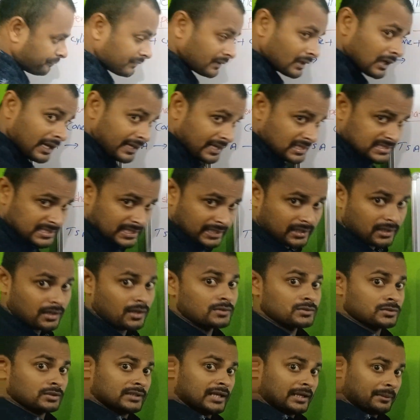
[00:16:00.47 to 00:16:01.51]

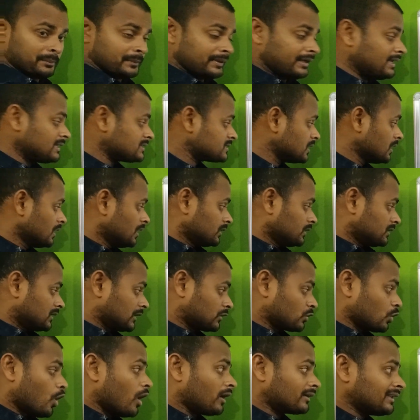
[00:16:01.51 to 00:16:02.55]
Understand? So that means the
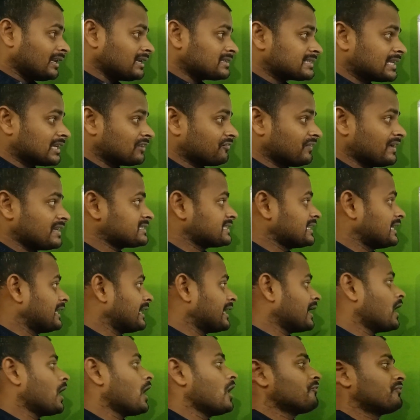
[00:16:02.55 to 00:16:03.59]
total surface
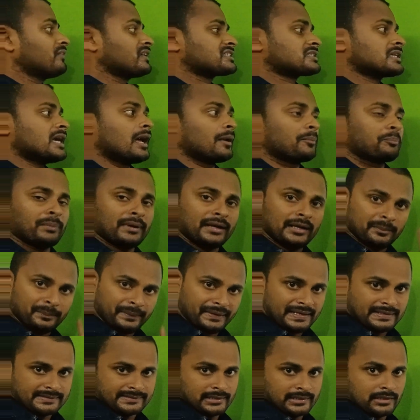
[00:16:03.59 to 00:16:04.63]
area of a sharpened
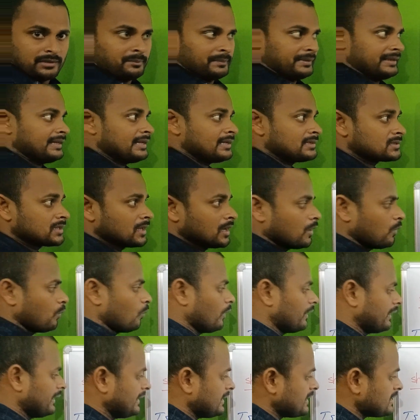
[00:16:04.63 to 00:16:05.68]
pencil means
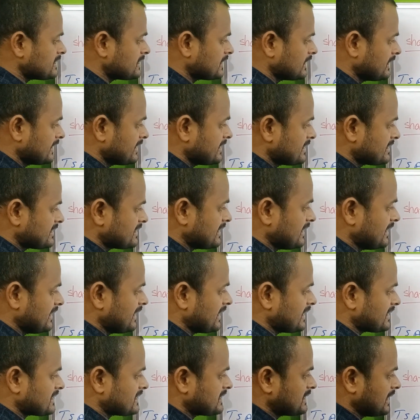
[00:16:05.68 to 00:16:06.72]
one is
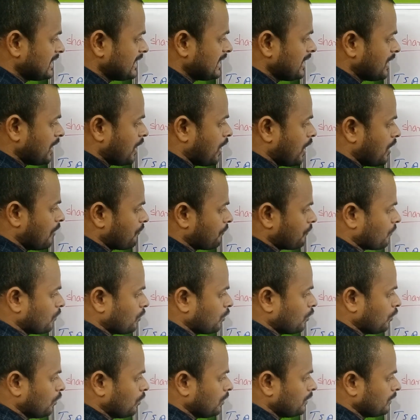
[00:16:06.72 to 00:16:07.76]
CSA of
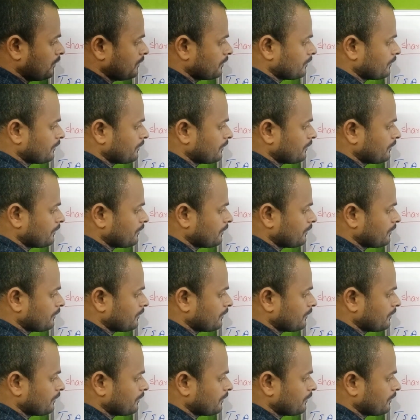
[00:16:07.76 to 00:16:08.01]
cone